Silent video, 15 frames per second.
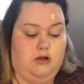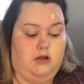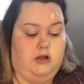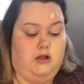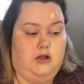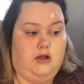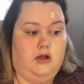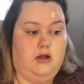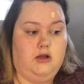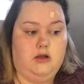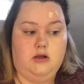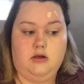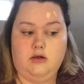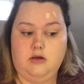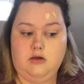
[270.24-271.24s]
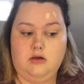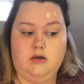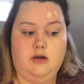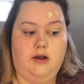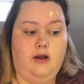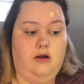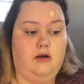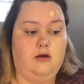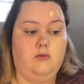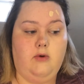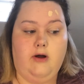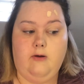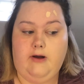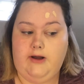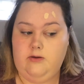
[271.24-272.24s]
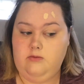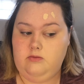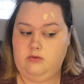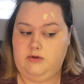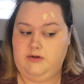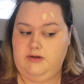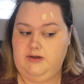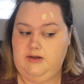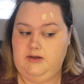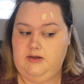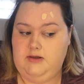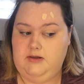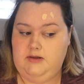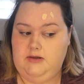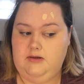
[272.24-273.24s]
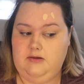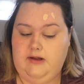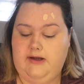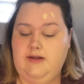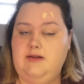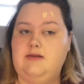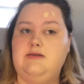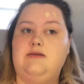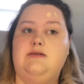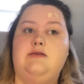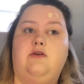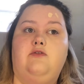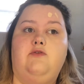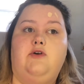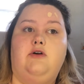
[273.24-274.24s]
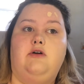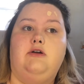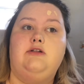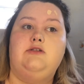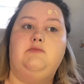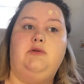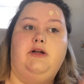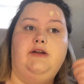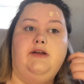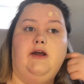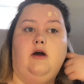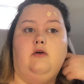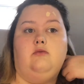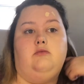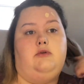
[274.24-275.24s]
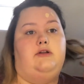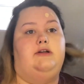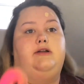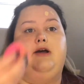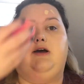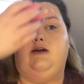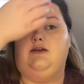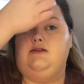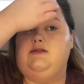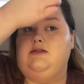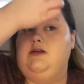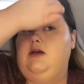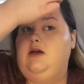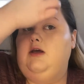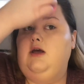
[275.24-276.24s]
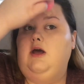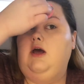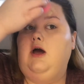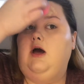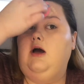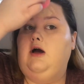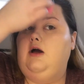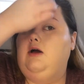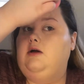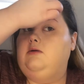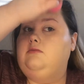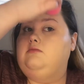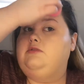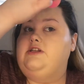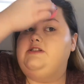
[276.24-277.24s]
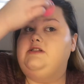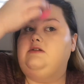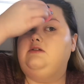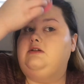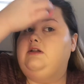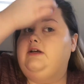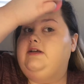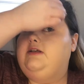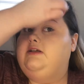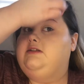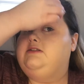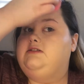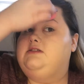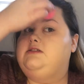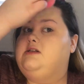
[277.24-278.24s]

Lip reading: And yeah, wow, I really like this so far. It's blending out really nice. Doesn't look like it's